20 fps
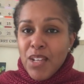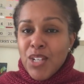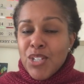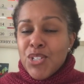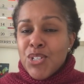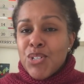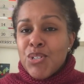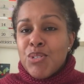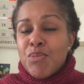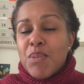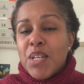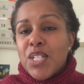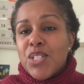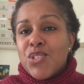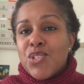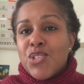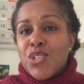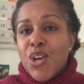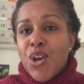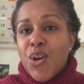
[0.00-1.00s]
excuse me
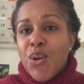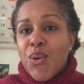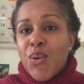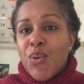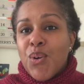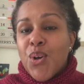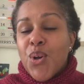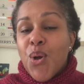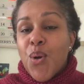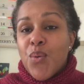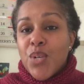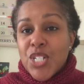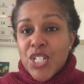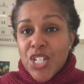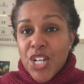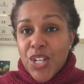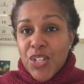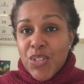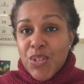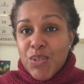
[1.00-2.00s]
so go and
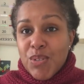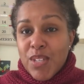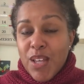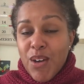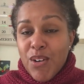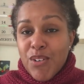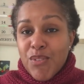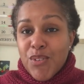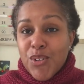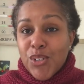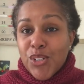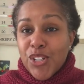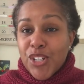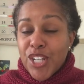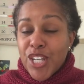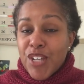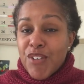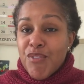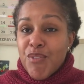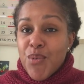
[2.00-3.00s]
check those out if you're
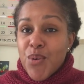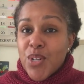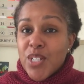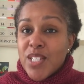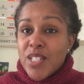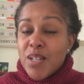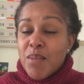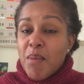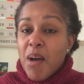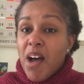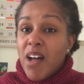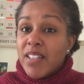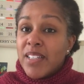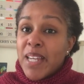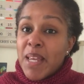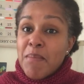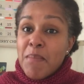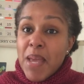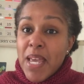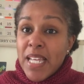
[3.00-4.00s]
looking for some
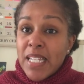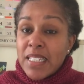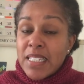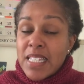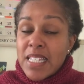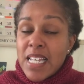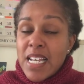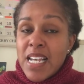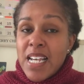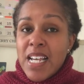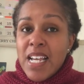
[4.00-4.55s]
holiday makes